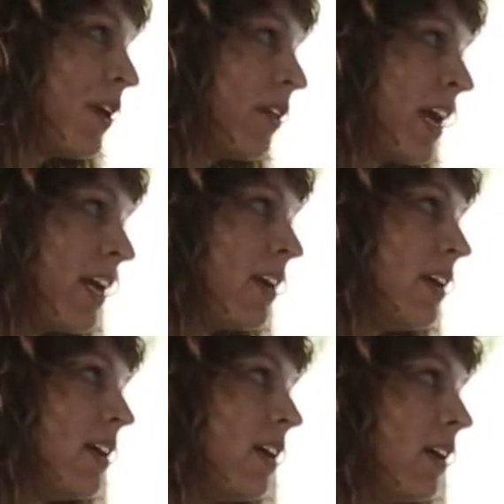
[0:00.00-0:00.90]
They're like
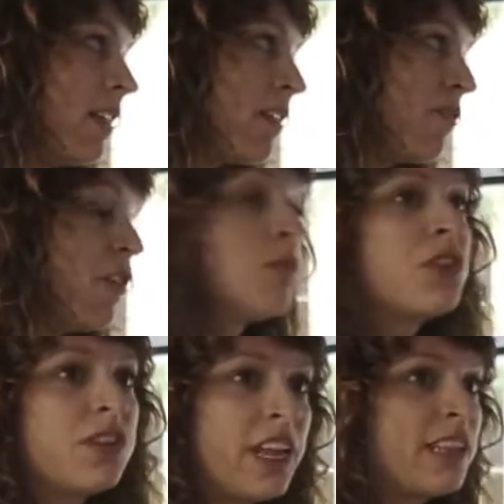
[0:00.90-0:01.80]
the
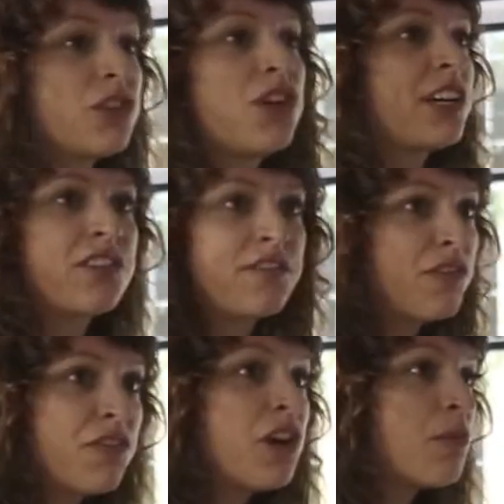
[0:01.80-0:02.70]
film, like the director of a
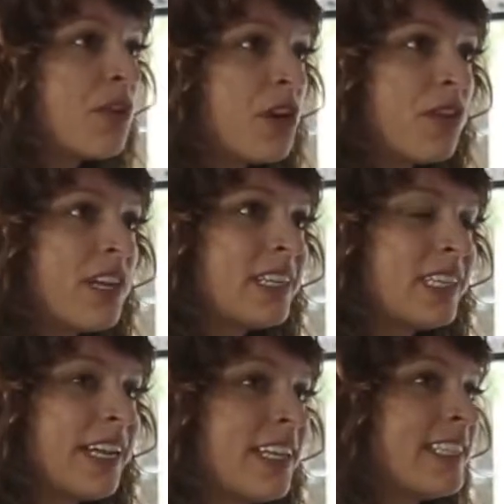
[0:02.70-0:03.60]
film, you know, they
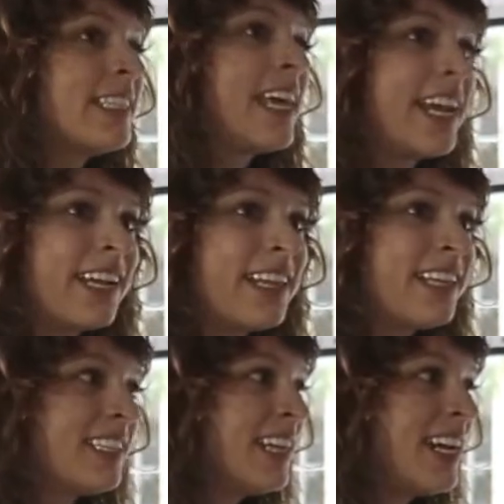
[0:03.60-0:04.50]
decide the aesthetic, they
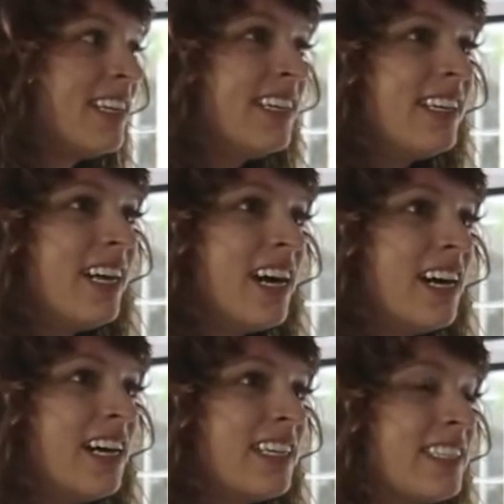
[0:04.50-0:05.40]
decide
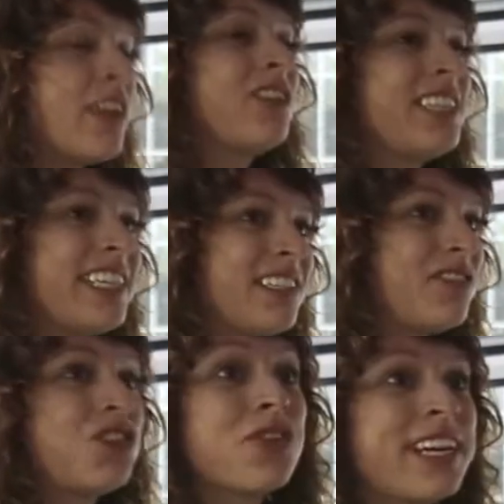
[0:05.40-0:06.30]
subtleties
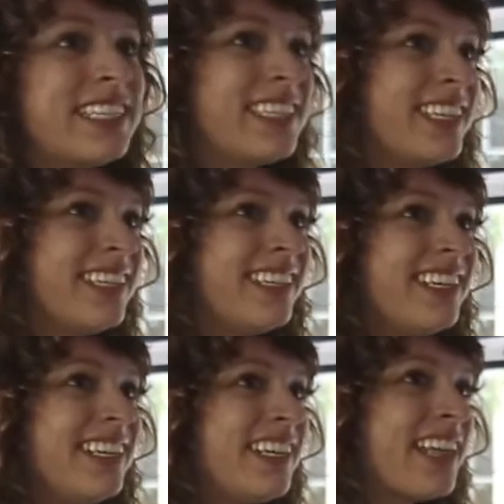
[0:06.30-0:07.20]
of choice,
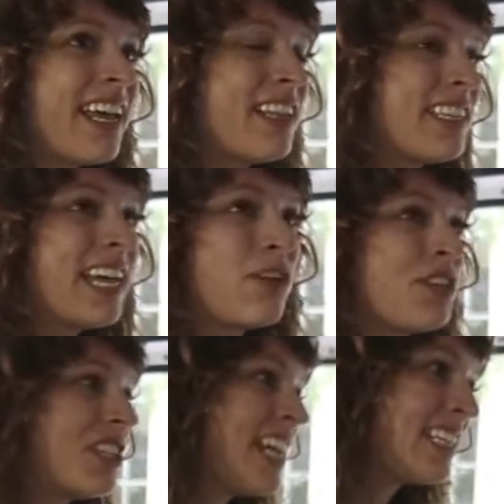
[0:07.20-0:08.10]
and they decide
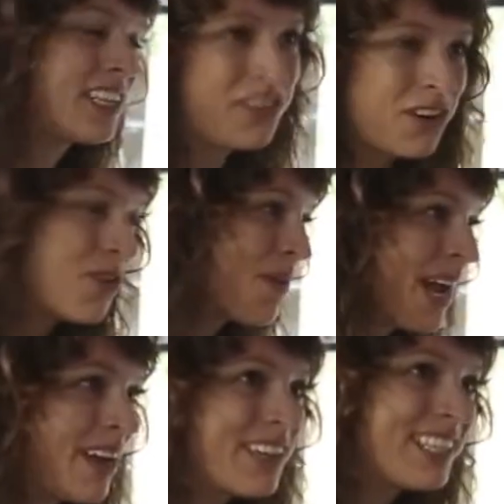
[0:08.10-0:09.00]
which takes to throw
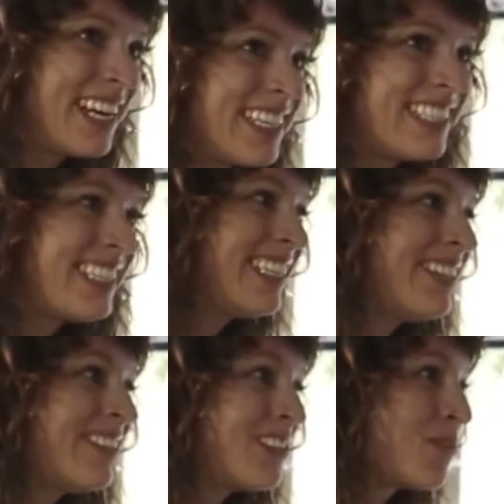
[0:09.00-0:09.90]
away, which takes to
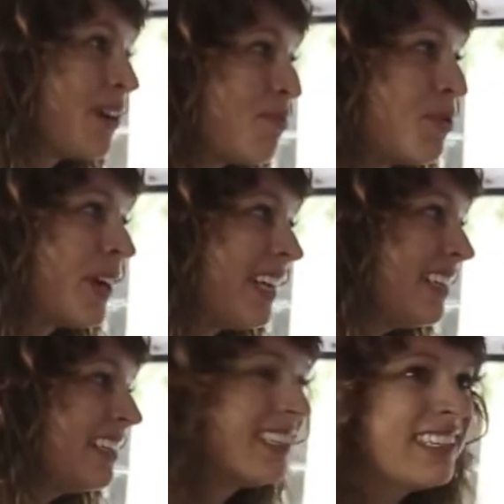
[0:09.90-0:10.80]
use, where to put. However,
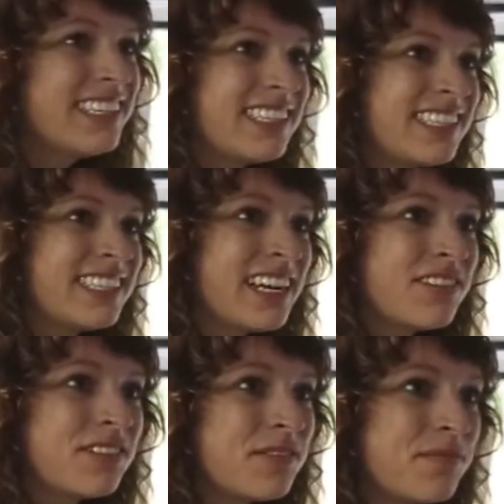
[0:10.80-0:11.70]
you're like the president,
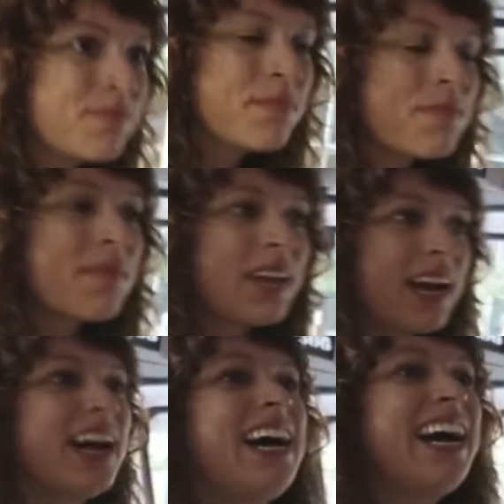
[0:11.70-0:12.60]
right? You can
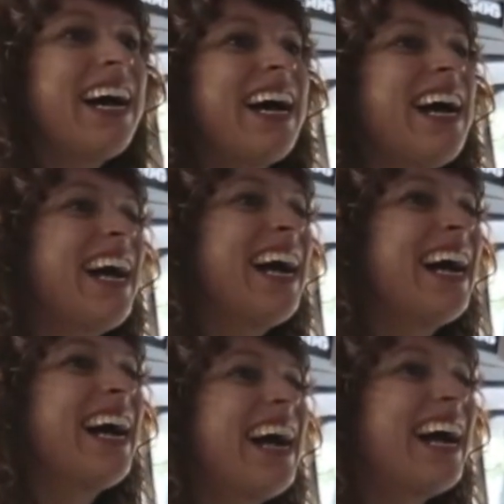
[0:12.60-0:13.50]

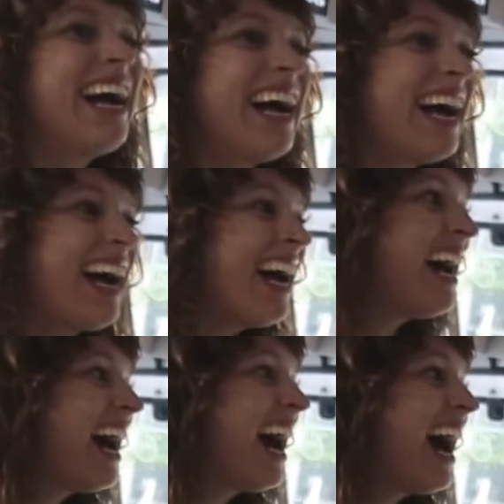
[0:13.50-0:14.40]
veto things,
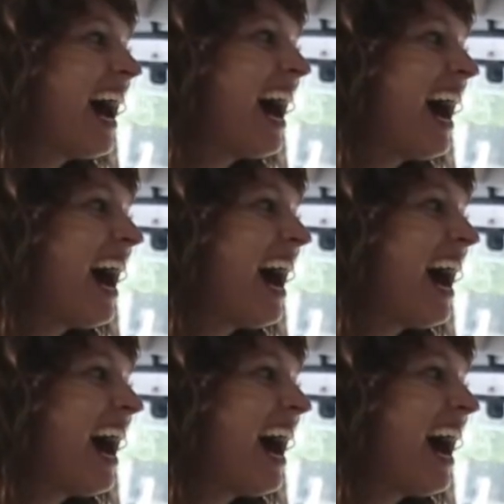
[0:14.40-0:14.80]
right?